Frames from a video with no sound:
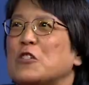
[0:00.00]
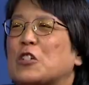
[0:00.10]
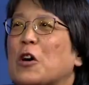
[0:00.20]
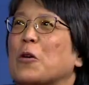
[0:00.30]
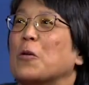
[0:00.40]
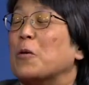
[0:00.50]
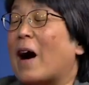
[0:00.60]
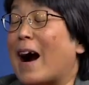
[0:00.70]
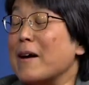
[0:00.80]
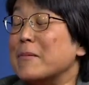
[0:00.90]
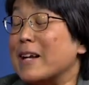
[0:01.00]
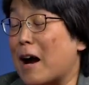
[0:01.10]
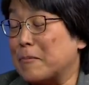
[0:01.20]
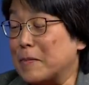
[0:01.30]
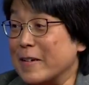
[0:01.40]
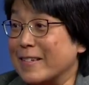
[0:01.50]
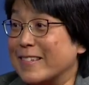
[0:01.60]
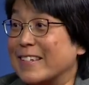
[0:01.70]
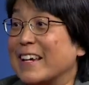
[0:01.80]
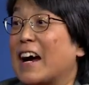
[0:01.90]
So I'm an
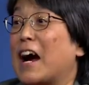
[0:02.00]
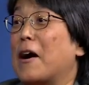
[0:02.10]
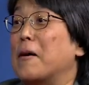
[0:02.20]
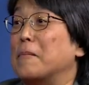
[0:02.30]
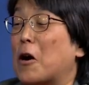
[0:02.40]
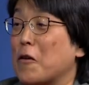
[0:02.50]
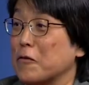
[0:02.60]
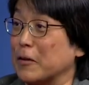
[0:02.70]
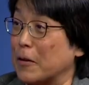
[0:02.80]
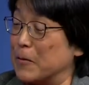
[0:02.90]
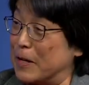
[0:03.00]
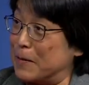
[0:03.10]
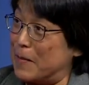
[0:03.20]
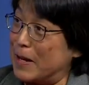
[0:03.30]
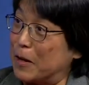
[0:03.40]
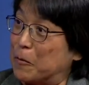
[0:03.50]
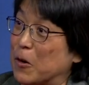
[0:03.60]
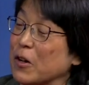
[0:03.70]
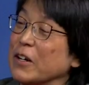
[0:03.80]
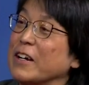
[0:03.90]
optimist. I'm hopeful that we can make it
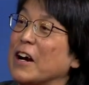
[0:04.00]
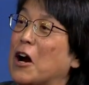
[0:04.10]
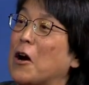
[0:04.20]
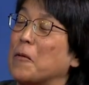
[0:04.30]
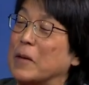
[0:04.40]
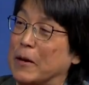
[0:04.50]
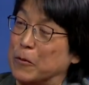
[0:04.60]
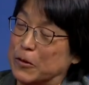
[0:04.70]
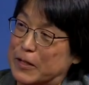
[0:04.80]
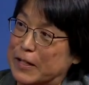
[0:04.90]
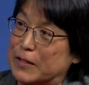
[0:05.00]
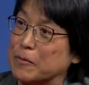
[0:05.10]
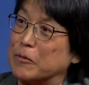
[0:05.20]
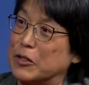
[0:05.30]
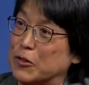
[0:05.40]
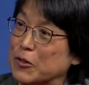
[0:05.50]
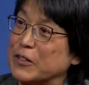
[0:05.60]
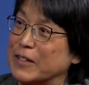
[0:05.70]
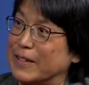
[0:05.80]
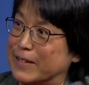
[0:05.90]
work. Um, it will take some
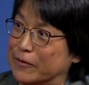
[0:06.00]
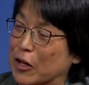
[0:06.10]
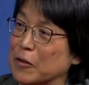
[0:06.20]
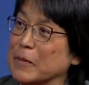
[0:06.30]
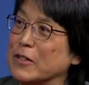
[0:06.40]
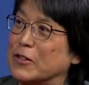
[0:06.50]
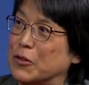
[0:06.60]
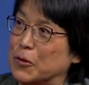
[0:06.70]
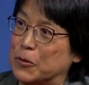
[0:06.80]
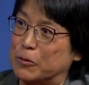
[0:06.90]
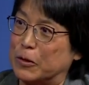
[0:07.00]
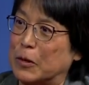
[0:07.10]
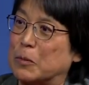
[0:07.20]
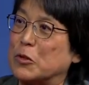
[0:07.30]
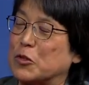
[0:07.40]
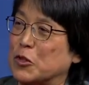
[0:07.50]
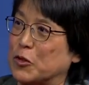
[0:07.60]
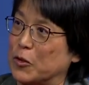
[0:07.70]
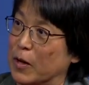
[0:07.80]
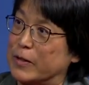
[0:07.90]
research and development to really push
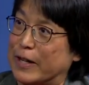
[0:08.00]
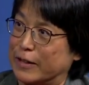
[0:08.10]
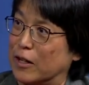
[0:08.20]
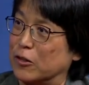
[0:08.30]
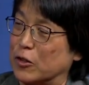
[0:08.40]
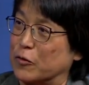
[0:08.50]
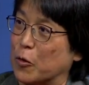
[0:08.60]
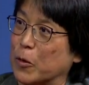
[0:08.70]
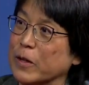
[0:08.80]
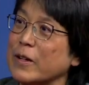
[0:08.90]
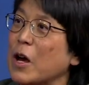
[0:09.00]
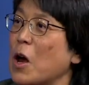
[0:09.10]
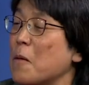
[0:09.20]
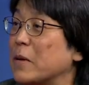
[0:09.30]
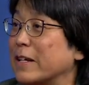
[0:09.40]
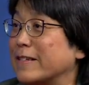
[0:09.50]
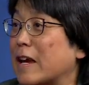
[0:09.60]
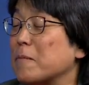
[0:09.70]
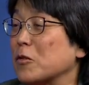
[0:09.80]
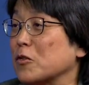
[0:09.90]
this uh, technology forward. But
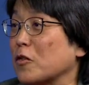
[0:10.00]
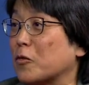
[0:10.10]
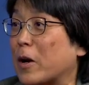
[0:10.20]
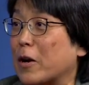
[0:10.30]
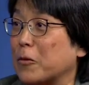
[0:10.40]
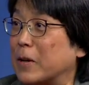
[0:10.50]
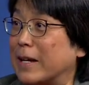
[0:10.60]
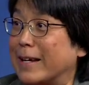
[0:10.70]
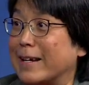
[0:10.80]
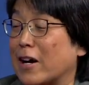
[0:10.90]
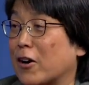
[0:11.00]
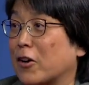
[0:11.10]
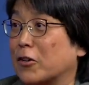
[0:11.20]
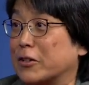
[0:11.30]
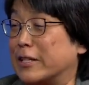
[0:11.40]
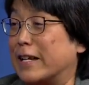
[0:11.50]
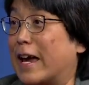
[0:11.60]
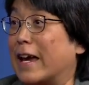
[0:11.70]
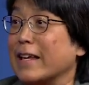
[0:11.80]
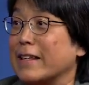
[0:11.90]
examples of where we are
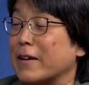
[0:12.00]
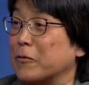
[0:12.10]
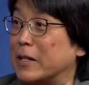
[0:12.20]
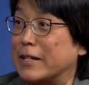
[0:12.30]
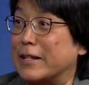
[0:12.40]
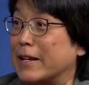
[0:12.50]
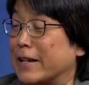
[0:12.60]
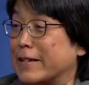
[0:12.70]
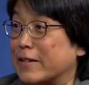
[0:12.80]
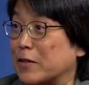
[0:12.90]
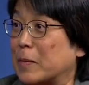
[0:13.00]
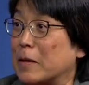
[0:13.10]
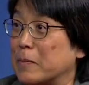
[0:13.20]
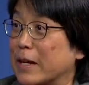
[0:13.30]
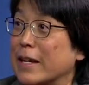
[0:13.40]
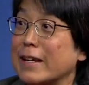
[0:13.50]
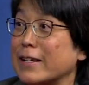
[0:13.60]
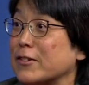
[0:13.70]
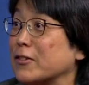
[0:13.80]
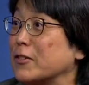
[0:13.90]
today that we didn't anticipate being
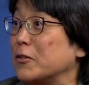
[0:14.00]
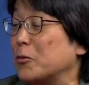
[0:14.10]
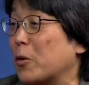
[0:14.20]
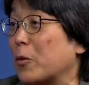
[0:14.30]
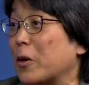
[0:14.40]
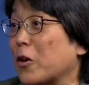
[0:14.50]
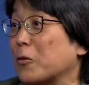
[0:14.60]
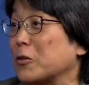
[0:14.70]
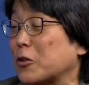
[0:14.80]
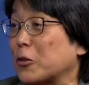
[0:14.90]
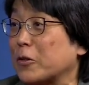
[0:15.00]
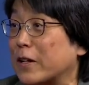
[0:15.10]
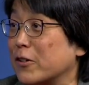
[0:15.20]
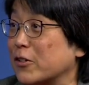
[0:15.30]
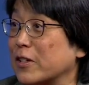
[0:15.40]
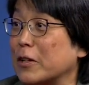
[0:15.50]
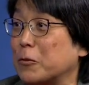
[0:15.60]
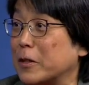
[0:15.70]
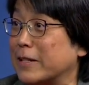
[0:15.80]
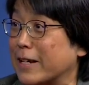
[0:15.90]
is where we are with solar energy
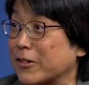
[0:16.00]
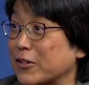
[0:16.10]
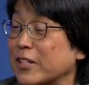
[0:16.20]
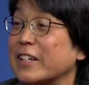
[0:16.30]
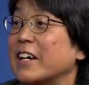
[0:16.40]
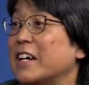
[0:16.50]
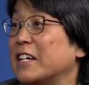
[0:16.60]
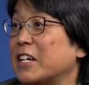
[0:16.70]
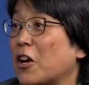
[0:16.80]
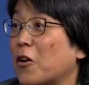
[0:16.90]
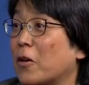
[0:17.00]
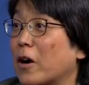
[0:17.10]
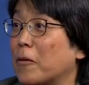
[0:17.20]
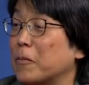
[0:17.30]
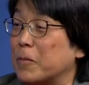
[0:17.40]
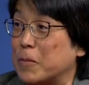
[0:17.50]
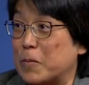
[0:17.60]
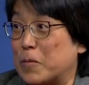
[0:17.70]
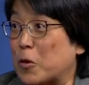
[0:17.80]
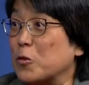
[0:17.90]
and wind energy. You know, um,
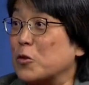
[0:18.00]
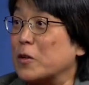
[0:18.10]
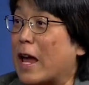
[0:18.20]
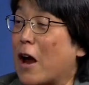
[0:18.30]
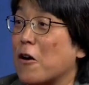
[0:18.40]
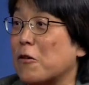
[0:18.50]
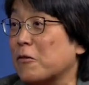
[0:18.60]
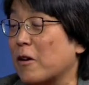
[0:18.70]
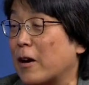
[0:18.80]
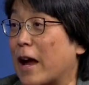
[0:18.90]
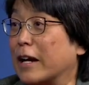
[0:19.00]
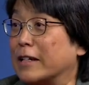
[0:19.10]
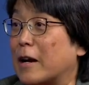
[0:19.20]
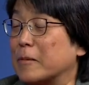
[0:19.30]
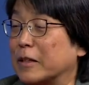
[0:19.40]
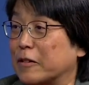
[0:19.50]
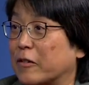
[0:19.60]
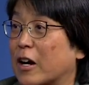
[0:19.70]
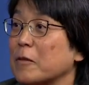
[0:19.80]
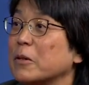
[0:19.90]
those are now uh, economically
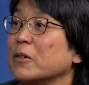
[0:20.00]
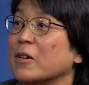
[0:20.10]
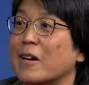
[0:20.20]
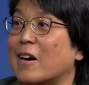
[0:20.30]
viable.